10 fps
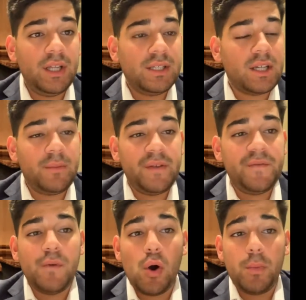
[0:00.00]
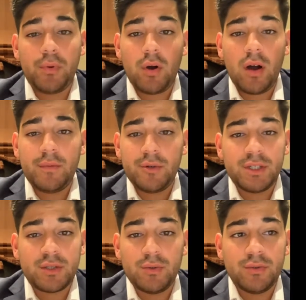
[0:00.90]
there's going to be 4 primary
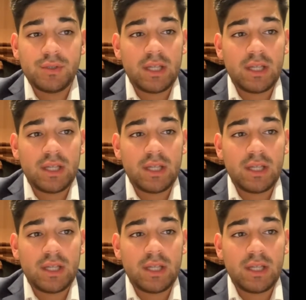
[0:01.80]
schools